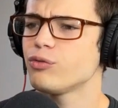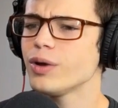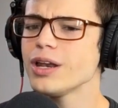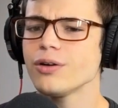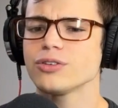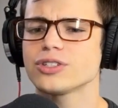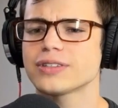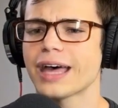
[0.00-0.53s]

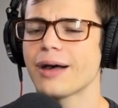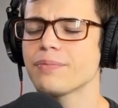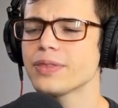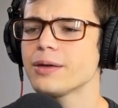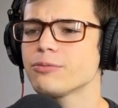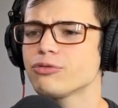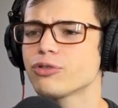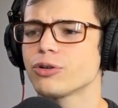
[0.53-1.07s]
don't stop
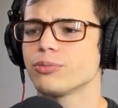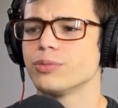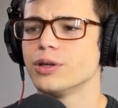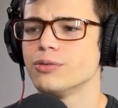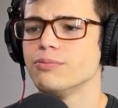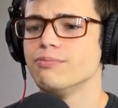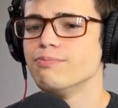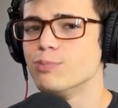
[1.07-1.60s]
them from
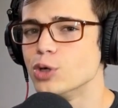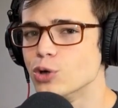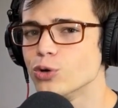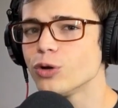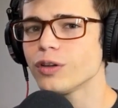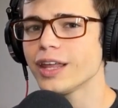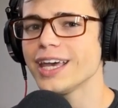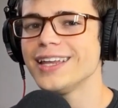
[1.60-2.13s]

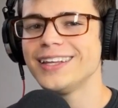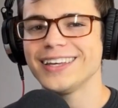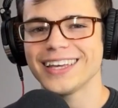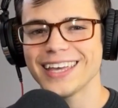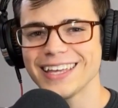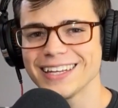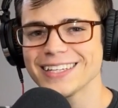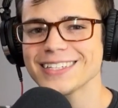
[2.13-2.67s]
mutilating
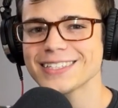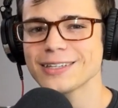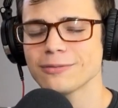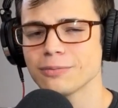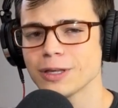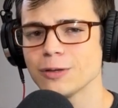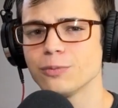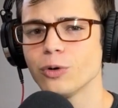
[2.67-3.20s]

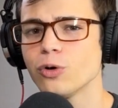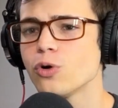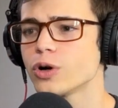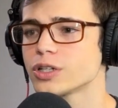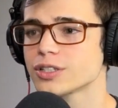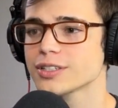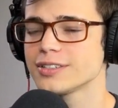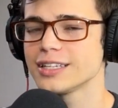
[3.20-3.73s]
innocent people who are
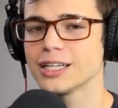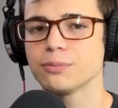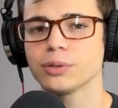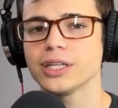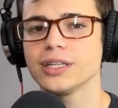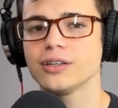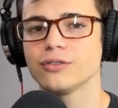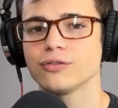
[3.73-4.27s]
just
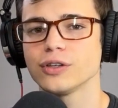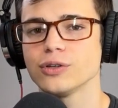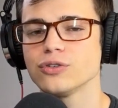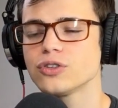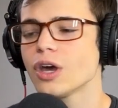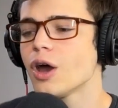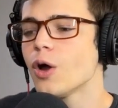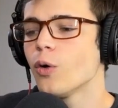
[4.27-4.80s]
deeply
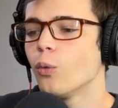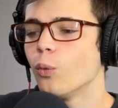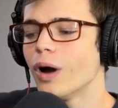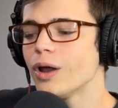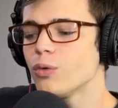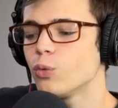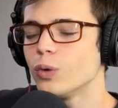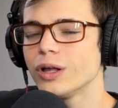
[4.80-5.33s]
confused,
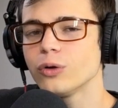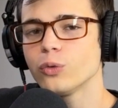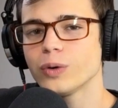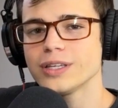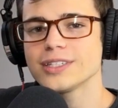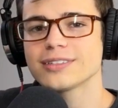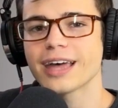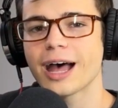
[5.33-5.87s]
what will
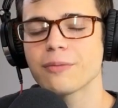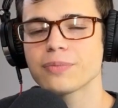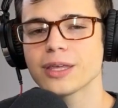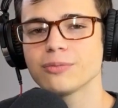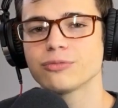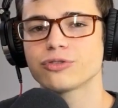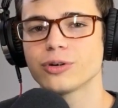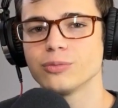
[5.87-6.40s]
we stop
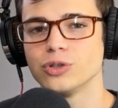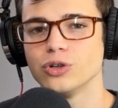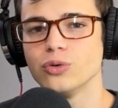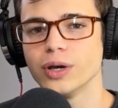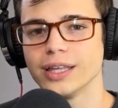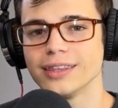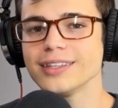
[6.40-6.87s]
them from doing?